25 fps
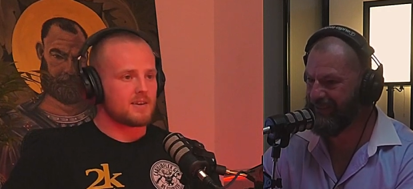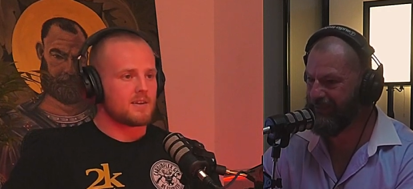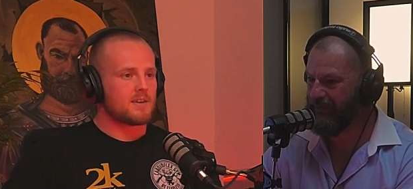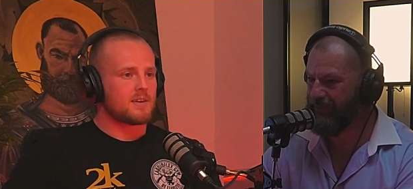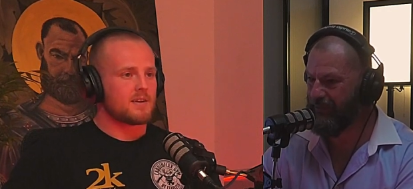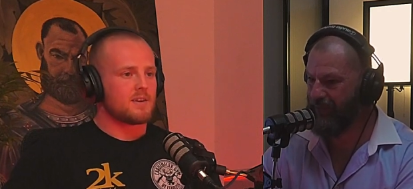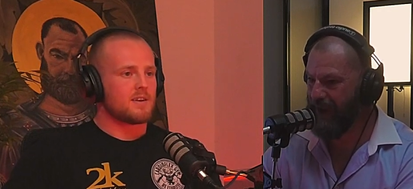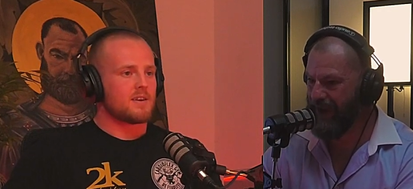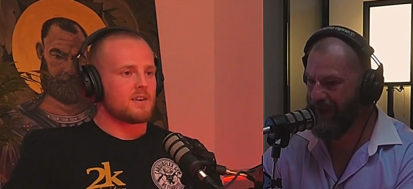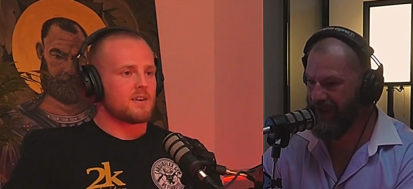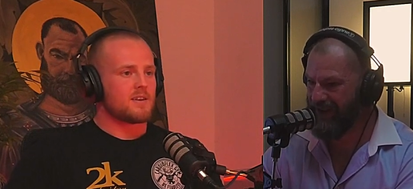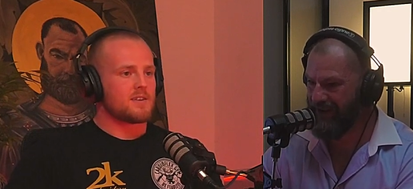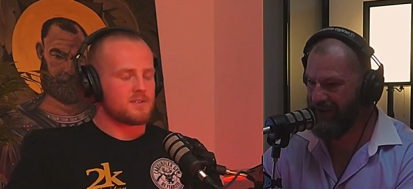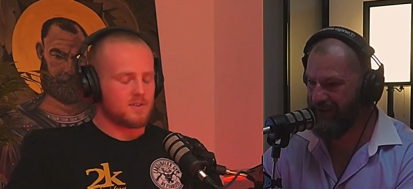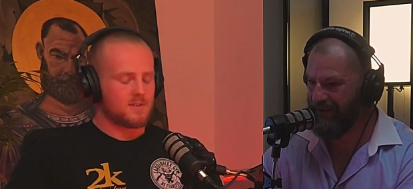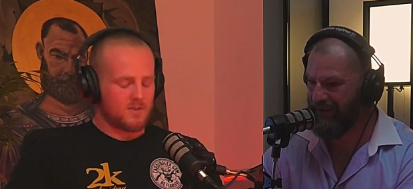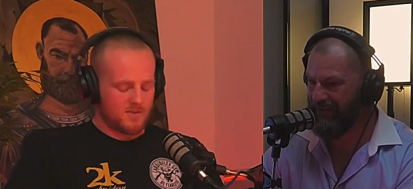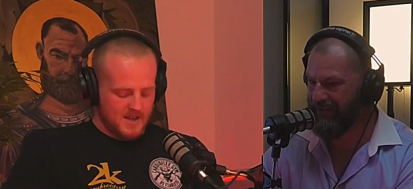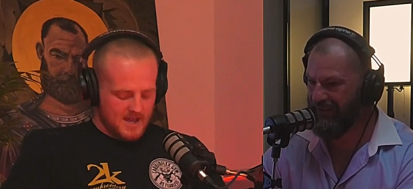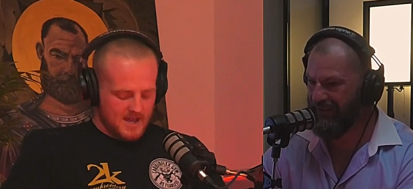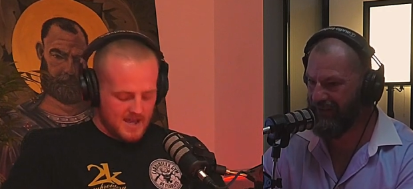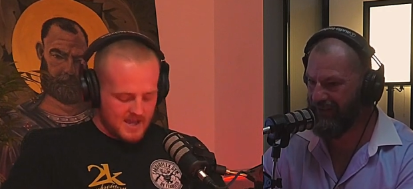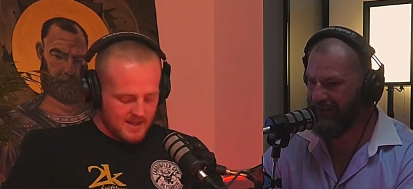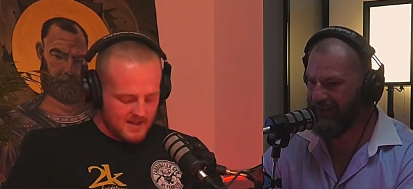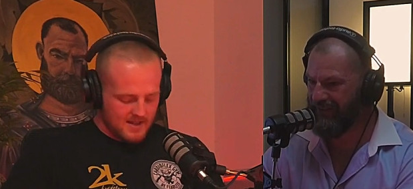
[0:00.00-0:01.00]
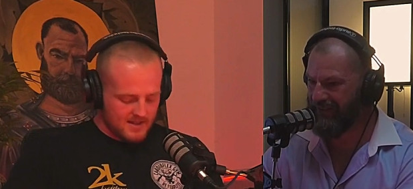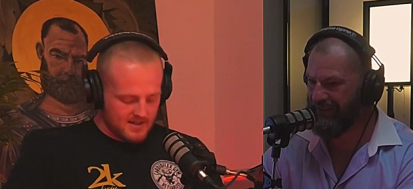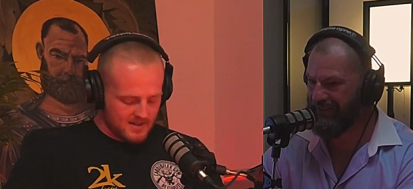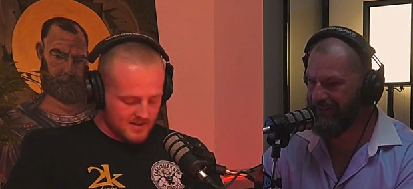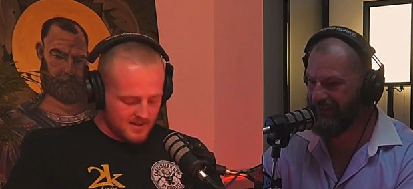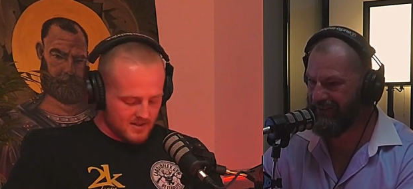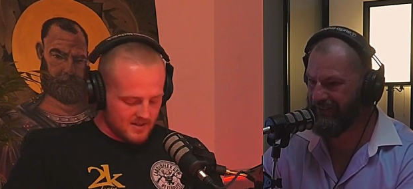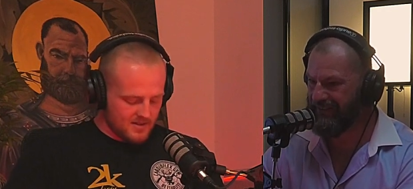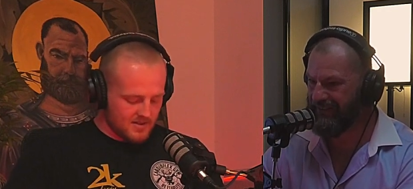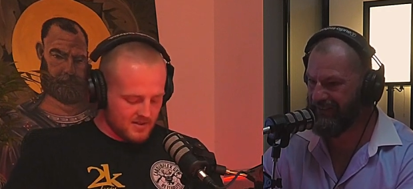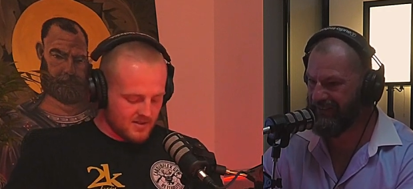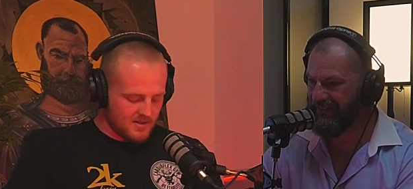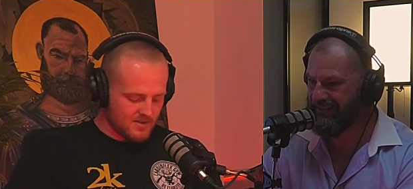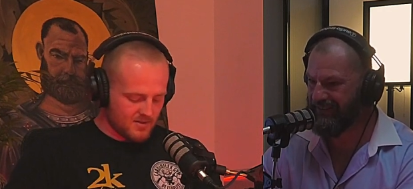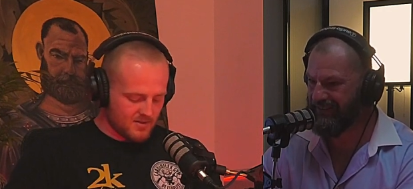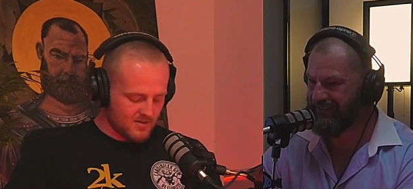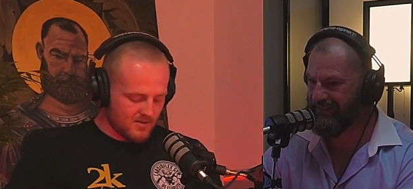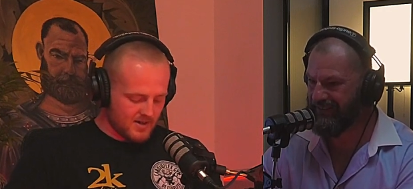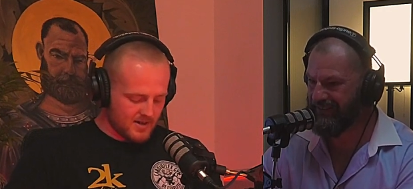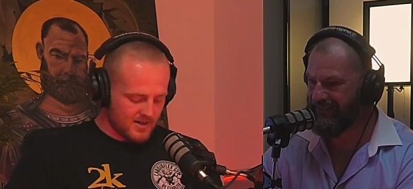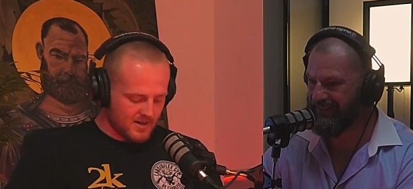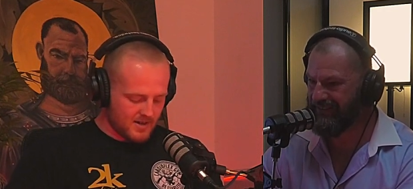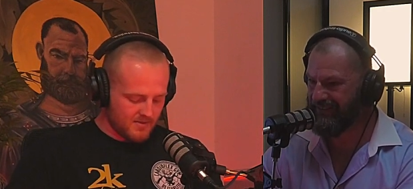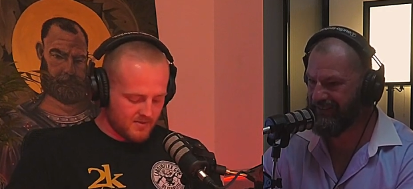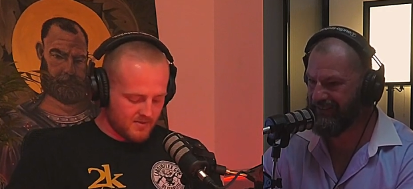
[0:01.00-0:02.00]
Speaker 1: Wow. So he did the
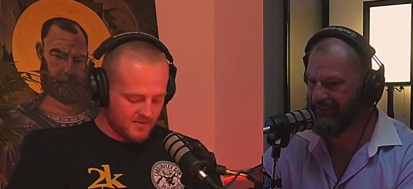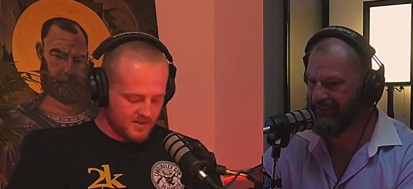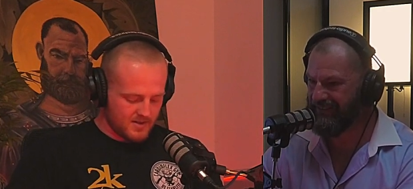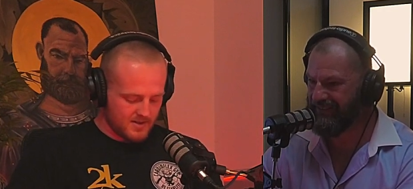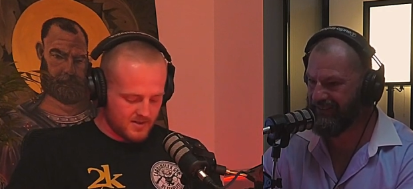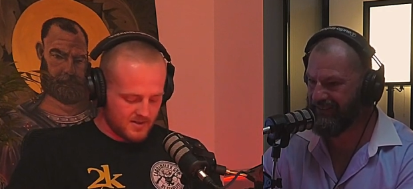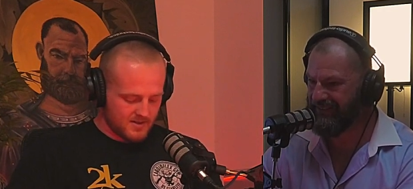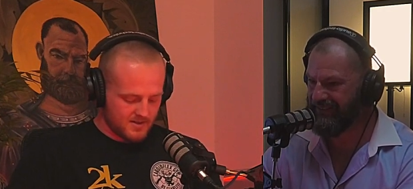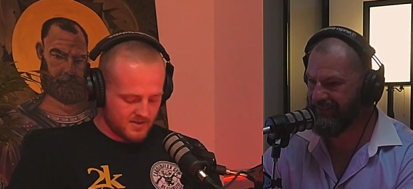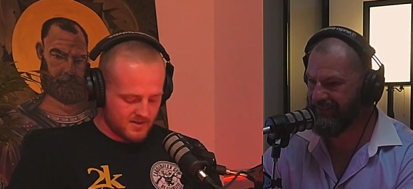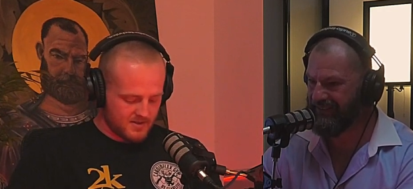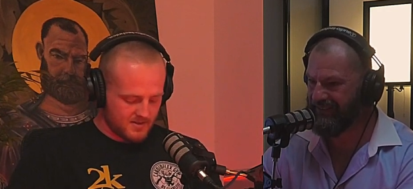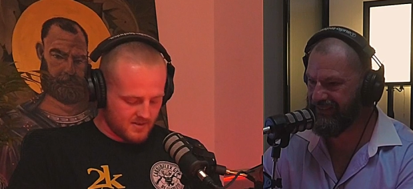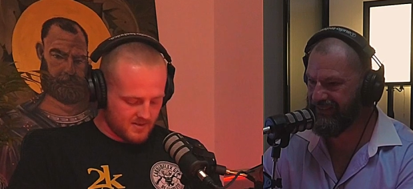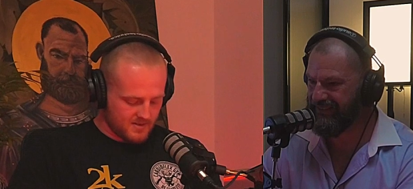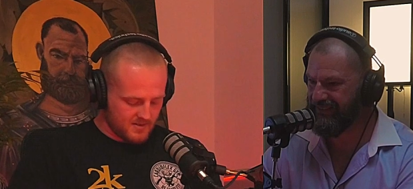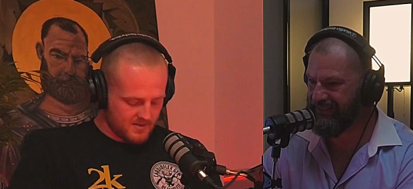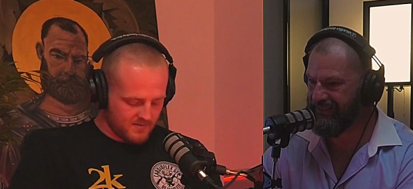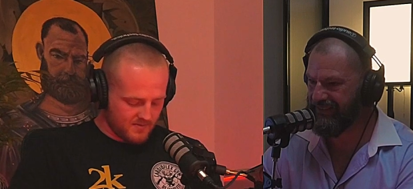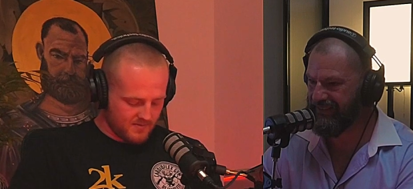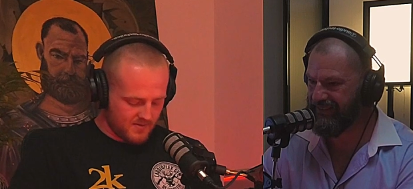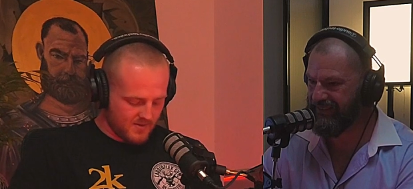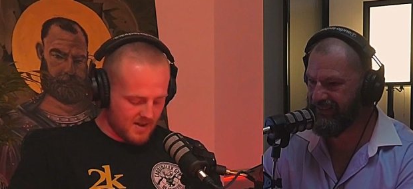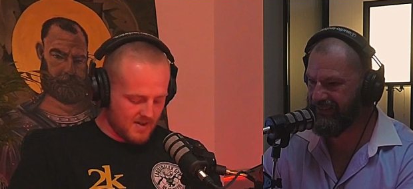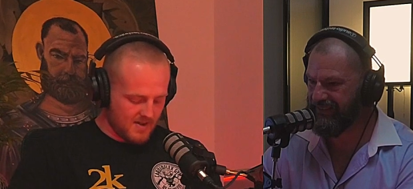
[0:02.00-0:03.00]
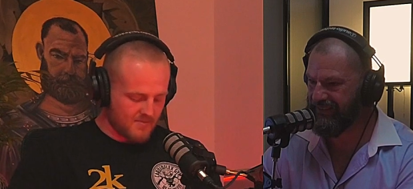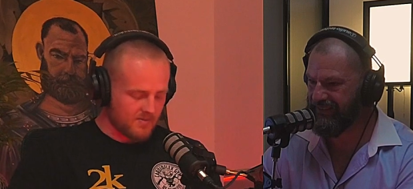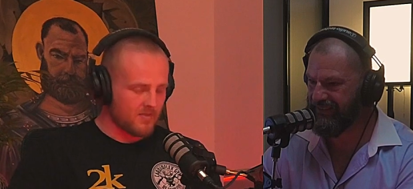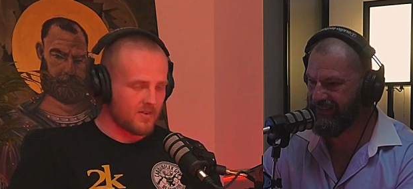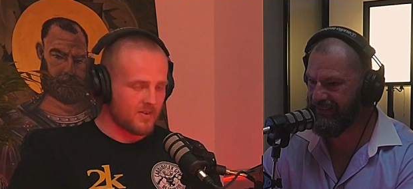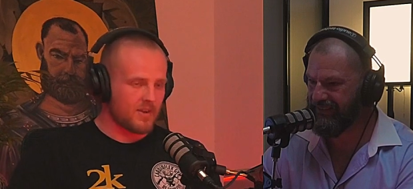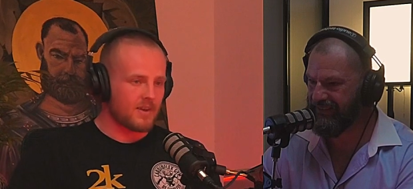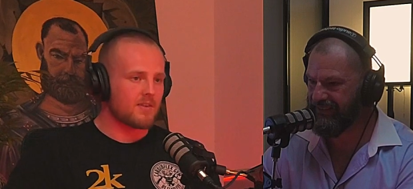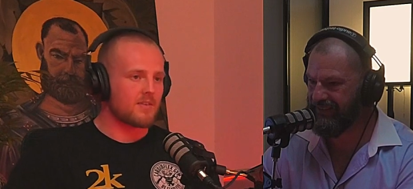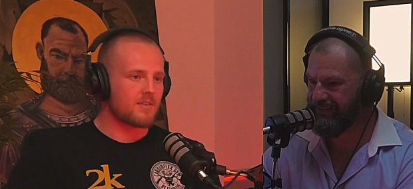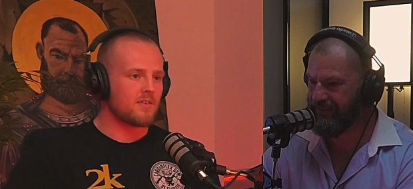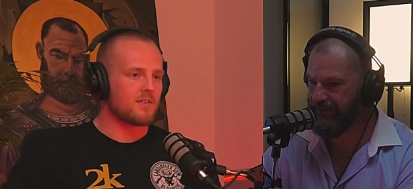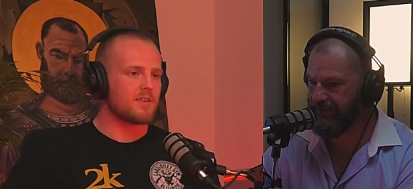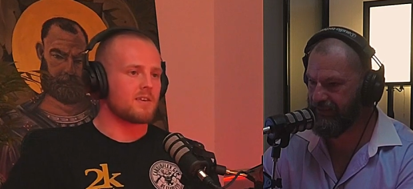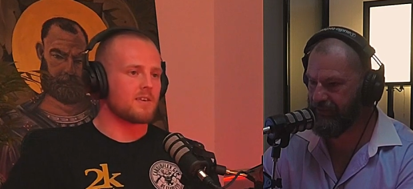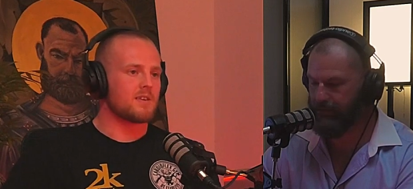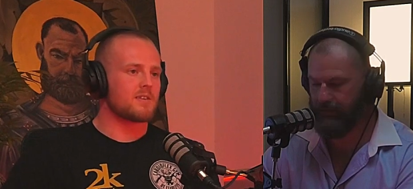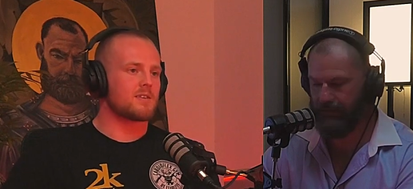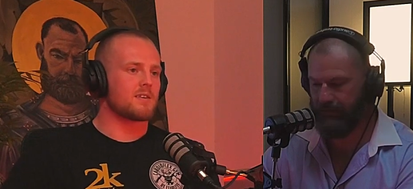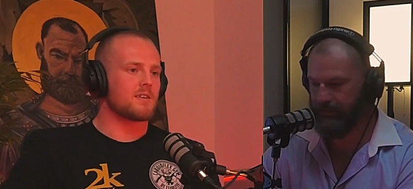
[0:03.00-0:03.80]
designing for the for everything on this.